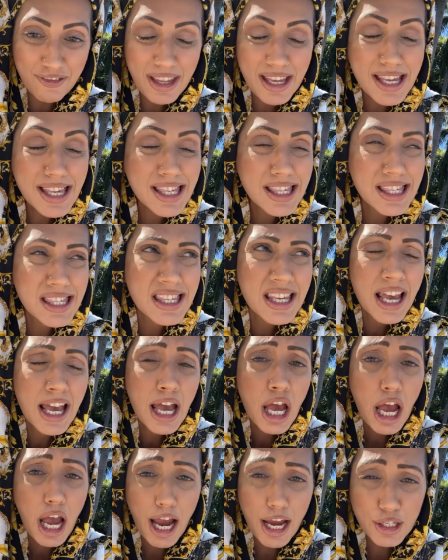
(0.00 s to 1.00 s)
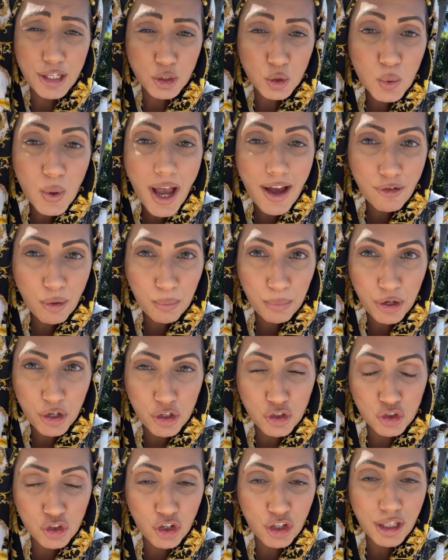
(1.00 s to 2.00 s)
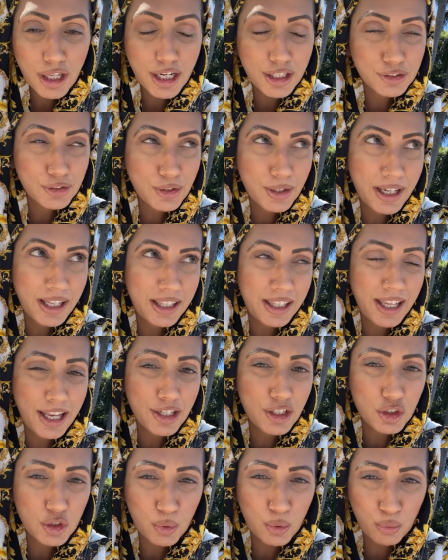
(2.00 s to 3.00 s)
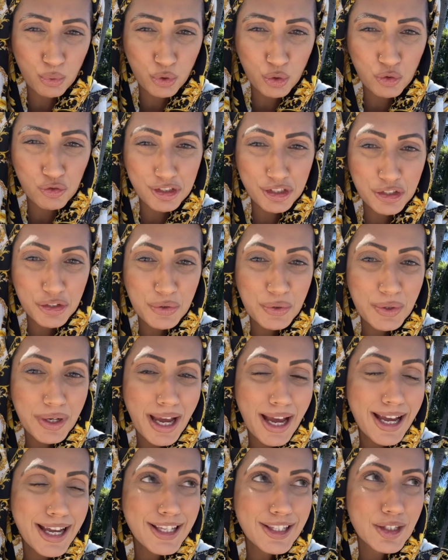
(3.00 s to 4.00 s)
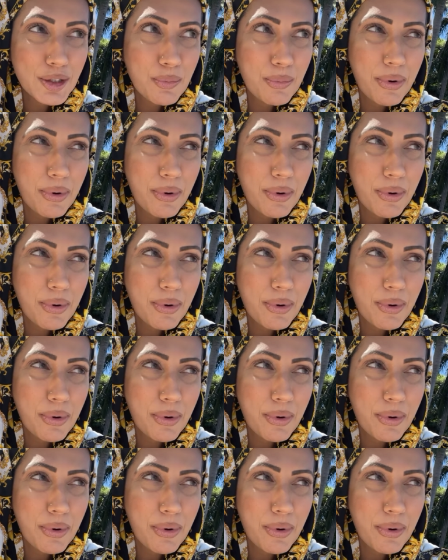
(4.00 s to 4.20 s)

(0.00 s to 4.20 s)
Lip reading: this. I do have a picture that I took at the end to prove it to you guys,